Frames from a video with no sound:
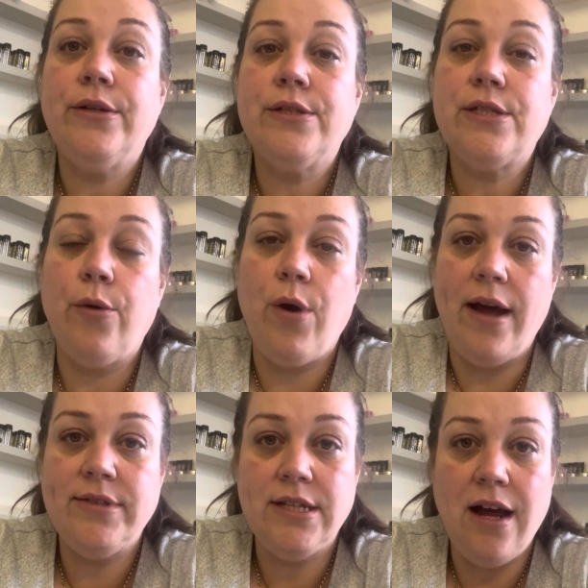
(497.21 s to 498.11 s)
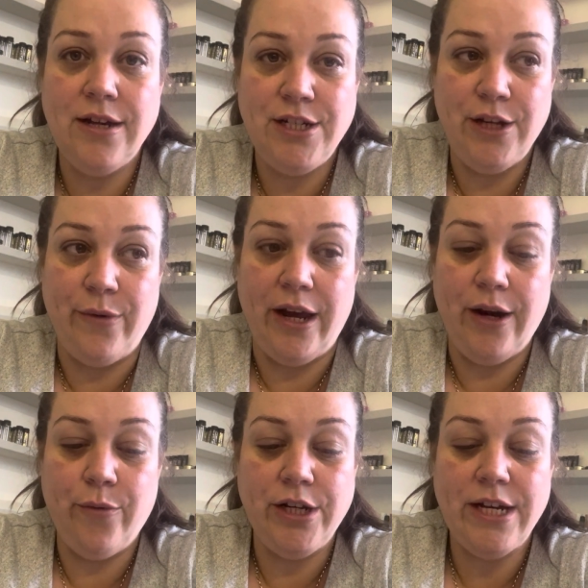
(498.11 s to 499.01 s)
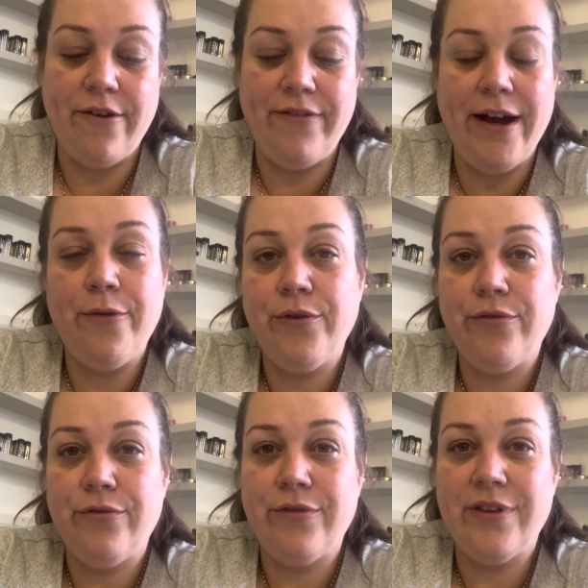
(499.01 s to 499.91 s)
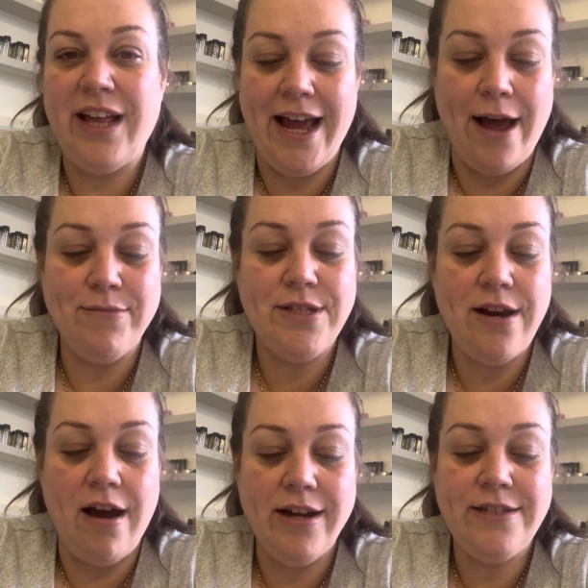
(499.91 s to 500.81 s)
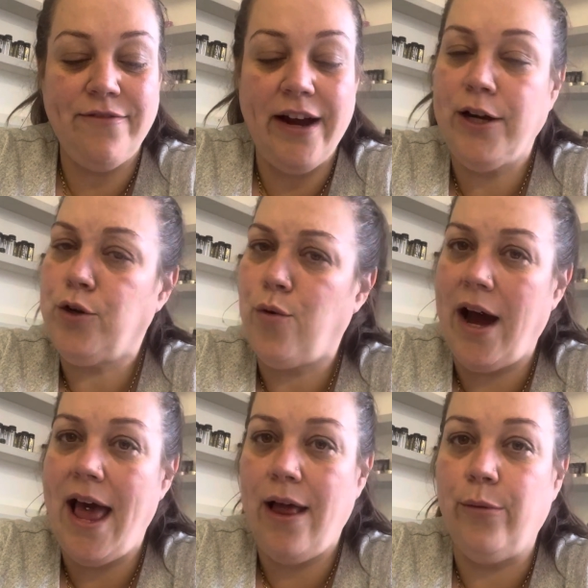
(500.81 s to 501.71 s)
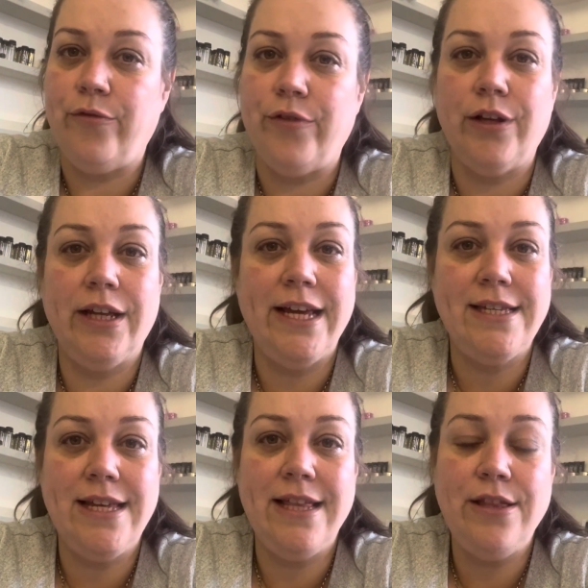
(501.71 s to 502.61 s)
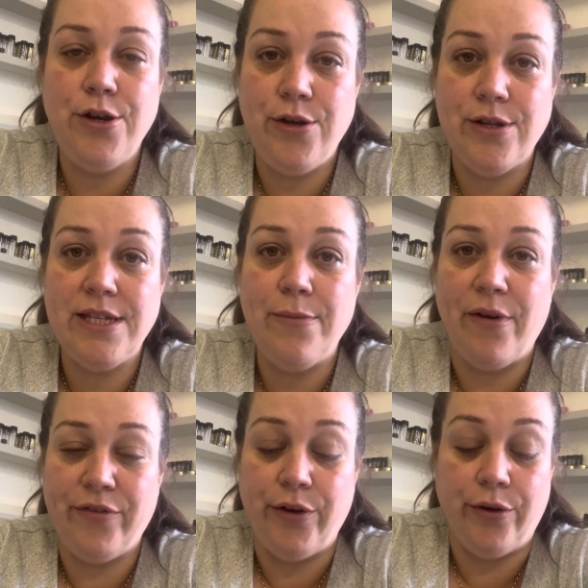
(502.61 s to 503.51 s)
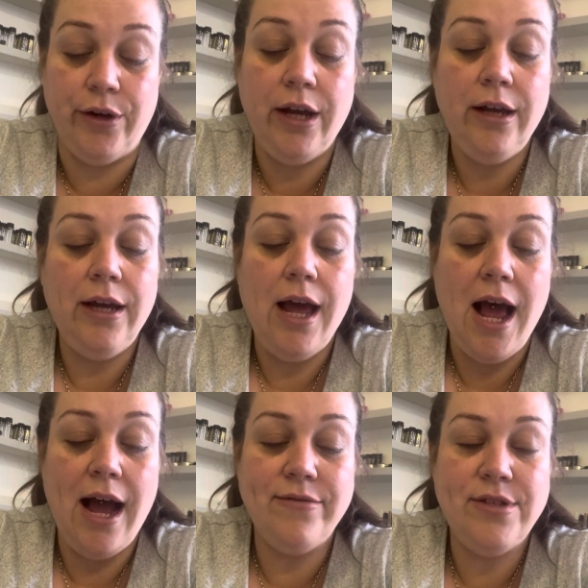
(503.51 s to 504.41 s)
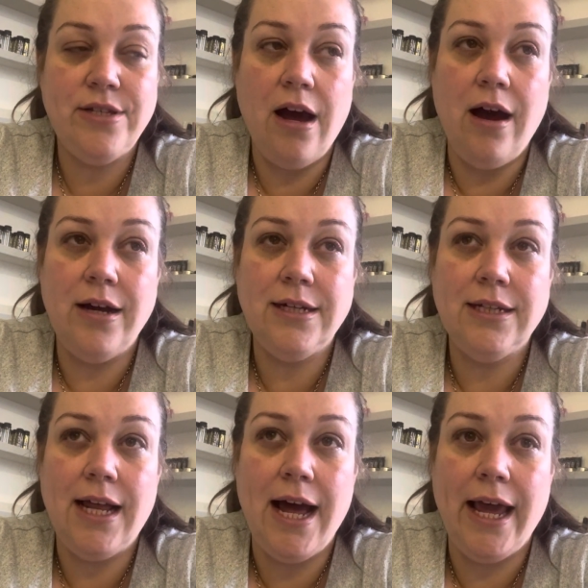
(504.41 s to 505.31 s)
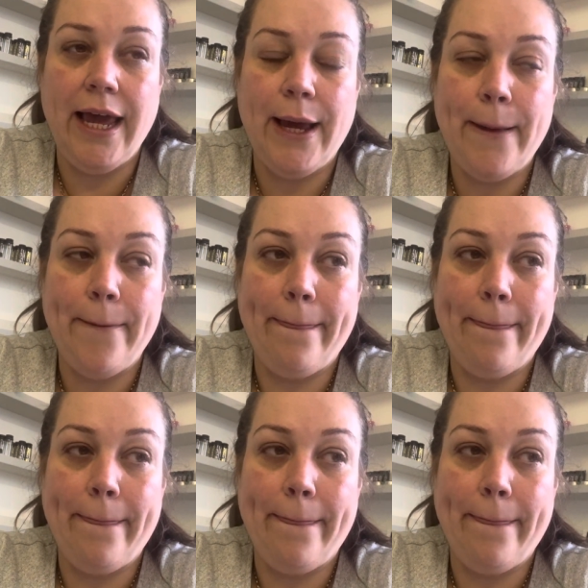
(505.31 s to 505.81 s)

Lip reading: So what I've started doing, which I found like I'm starting to find quite helpful, is in the notes in my phone, I've started like